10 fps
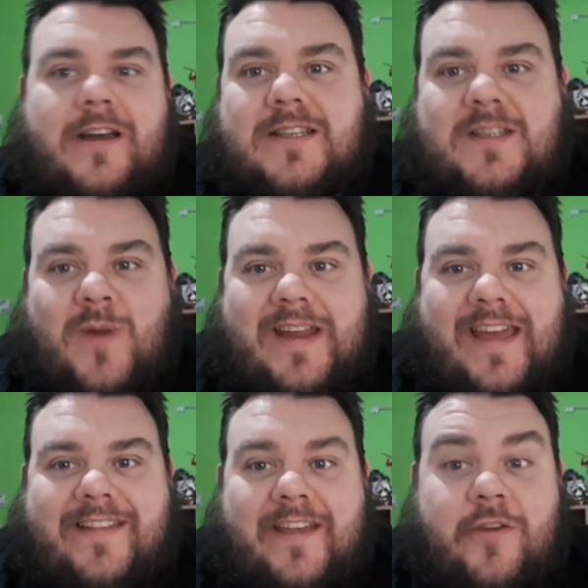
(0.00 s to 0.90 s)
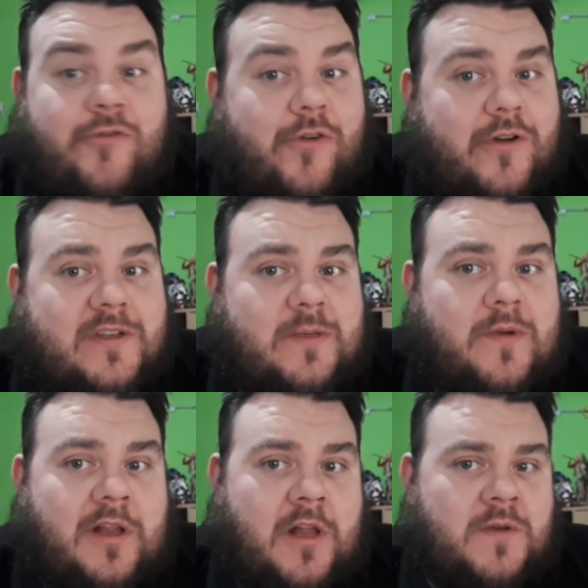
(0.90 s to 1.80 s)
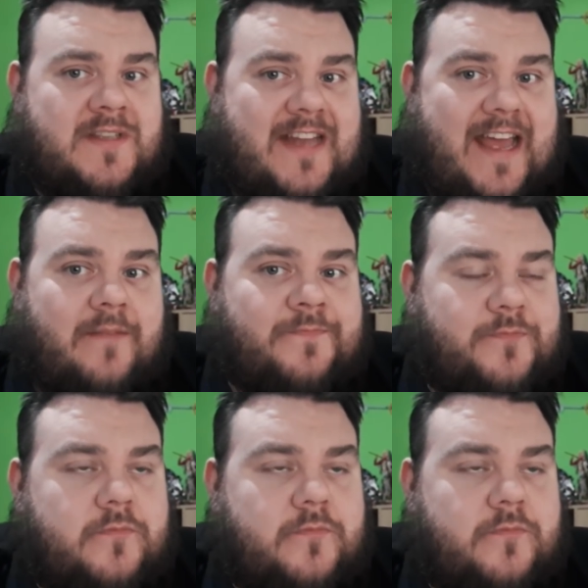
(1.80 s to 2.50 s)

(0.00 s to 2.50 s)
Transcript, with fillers: as twenty eighteen draws to a close today,